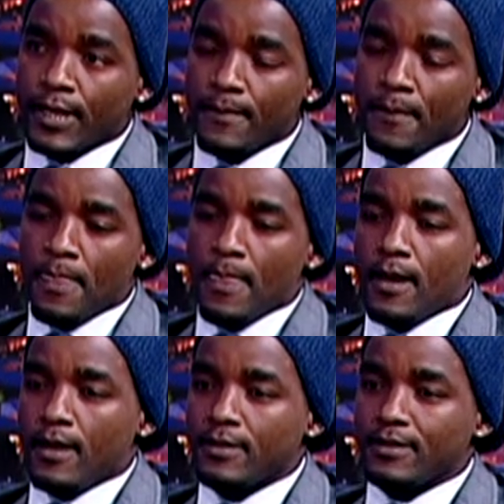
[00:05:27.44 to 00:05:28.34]
mm.
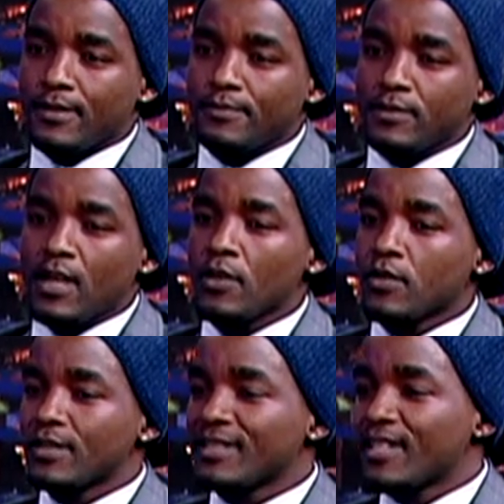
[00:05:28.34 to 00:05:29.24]
and um, yeah, you
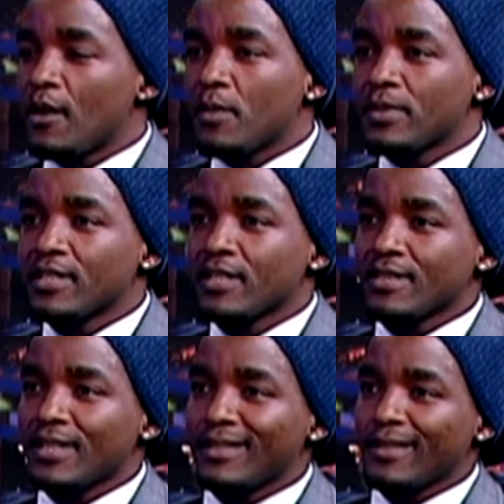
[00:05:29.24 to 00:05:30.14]
can see our
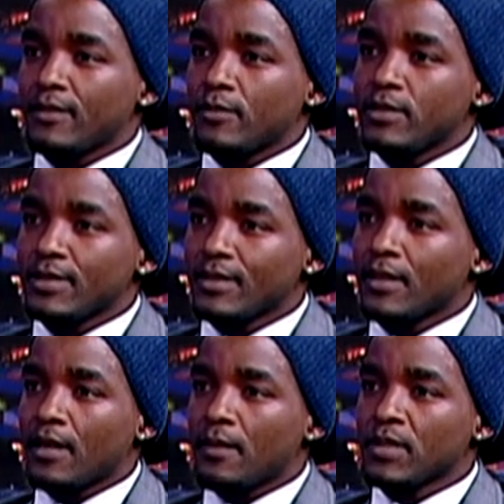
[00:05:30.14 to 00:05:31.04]
pictures at um, on
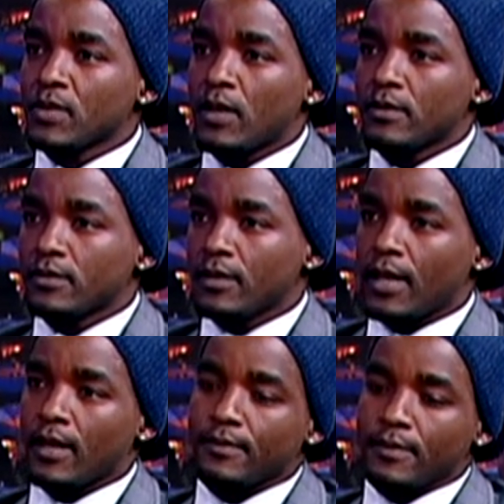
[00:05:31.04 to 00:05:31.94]
Instagram as well uh,
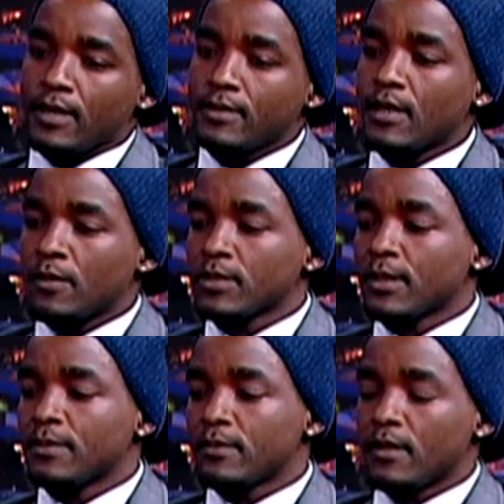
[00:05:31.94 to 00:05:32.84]
at
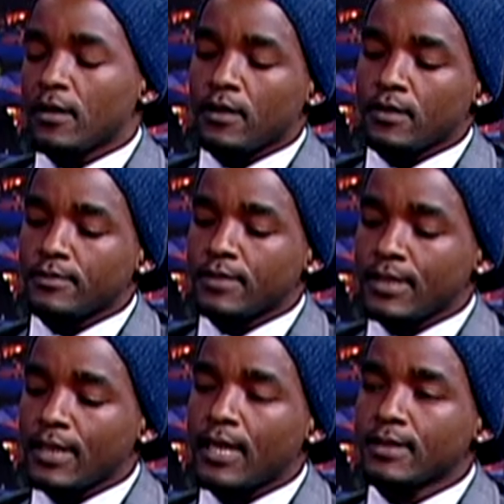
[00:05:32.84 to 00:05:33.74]
tabasep uh,
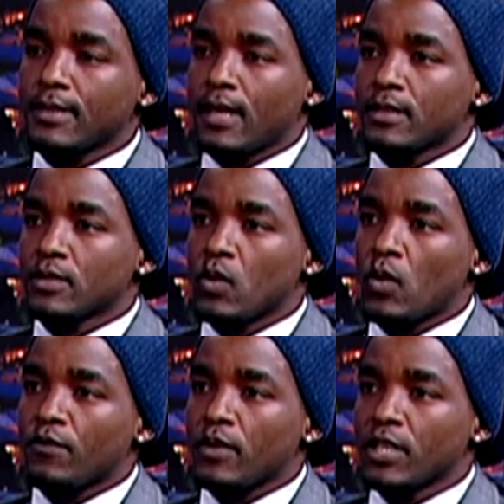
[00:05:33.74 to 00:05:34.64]
ts
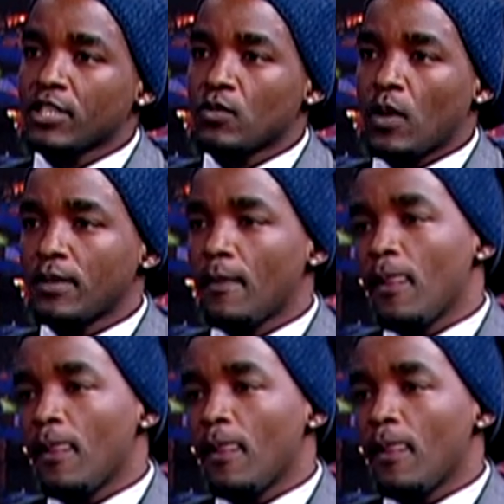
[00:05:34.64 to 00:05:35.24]
underscore foundation one.